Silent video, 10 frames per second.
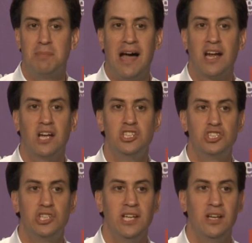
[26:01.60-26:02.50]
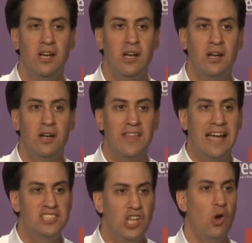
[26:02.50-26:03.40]
about a country
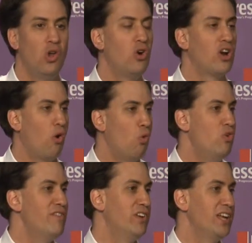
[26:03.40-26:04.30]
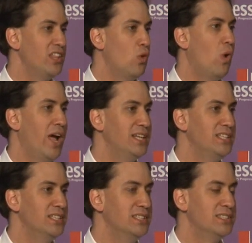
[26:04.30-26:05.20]
that is no longer riven in the way
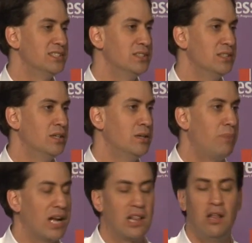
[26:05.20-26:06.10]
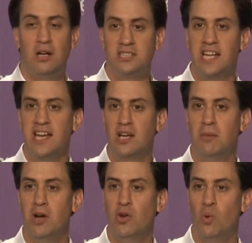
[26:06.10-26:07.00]
it is by class,
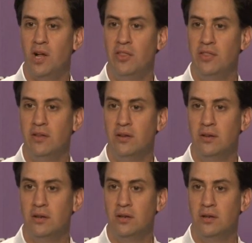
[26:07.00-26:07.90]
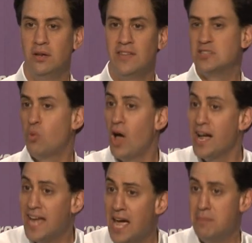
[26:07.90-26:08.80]
income, and wealth. That's why
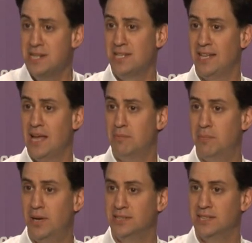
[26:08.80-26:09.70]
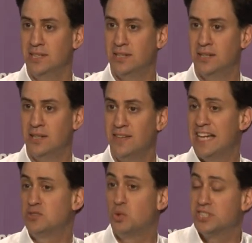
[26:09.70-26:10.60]
I came into the Labour Party.
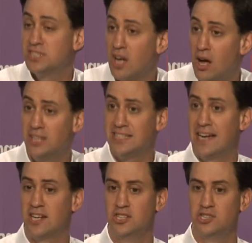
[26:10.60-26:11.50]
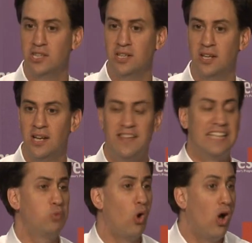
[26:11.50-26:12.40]
That's what scars our country.
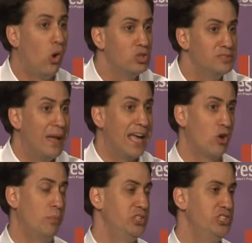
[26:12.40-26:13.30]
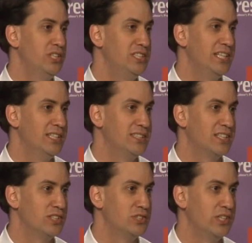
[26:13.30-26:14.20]
That's what holds back opportunity in this
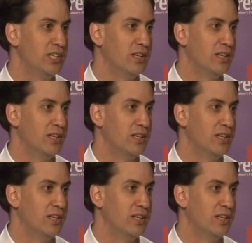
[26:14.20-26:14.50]
country.